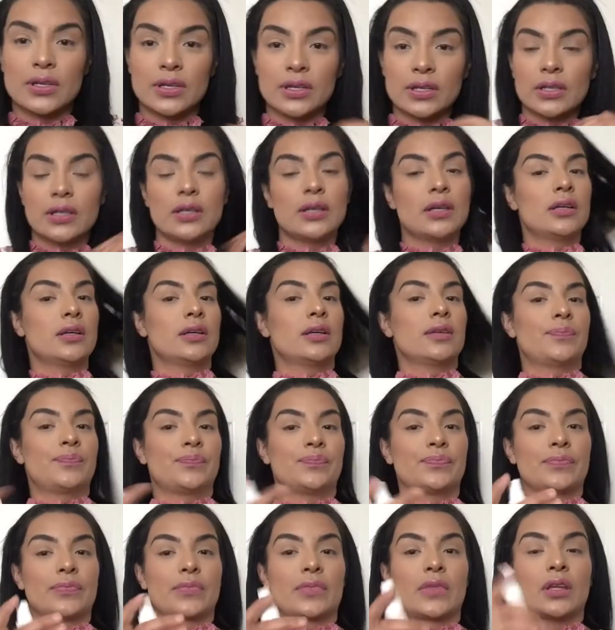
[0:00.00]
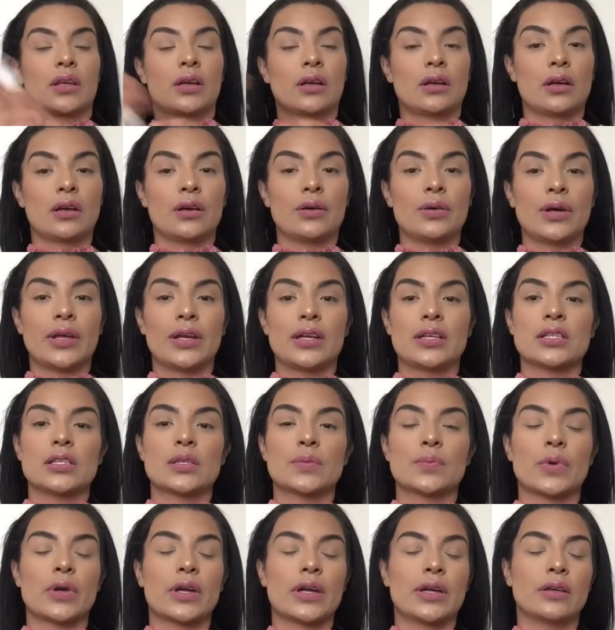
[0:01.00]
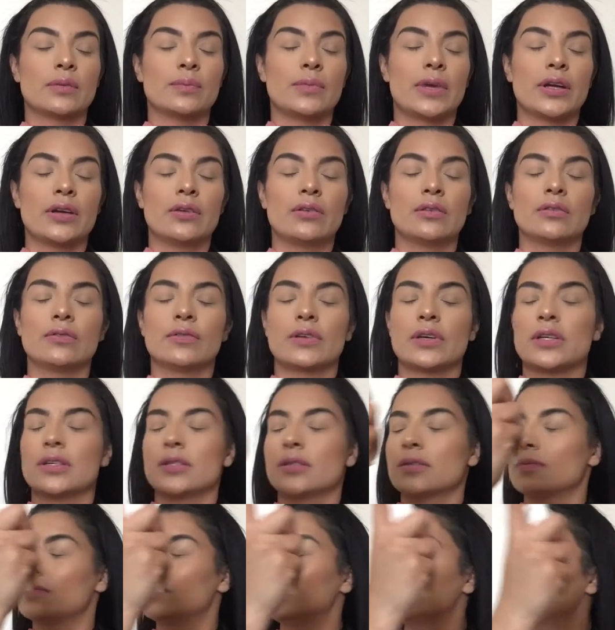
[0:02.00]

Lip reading: I'm gonna go ahead and spray my whole face